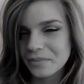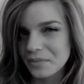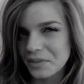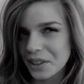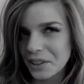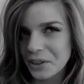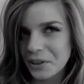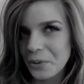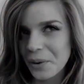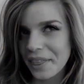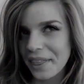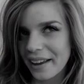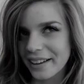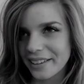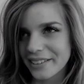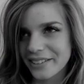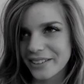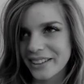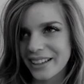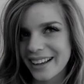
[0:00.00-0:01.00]
didn't you wear that
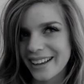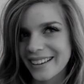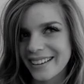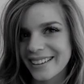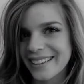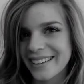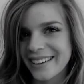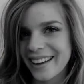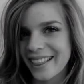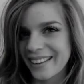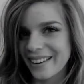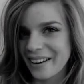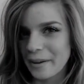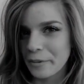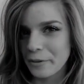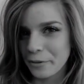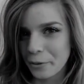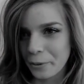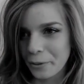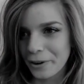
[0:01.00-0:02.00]
yesterday, and the day
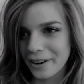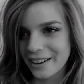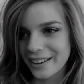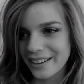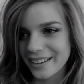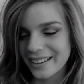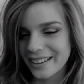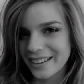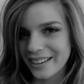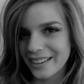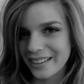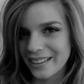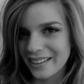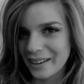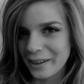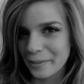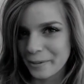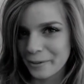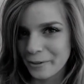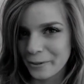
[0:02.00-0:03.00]
before, and the
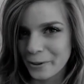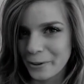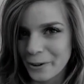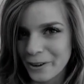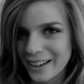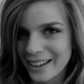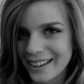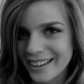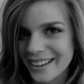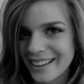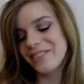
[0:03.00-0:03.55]
day before?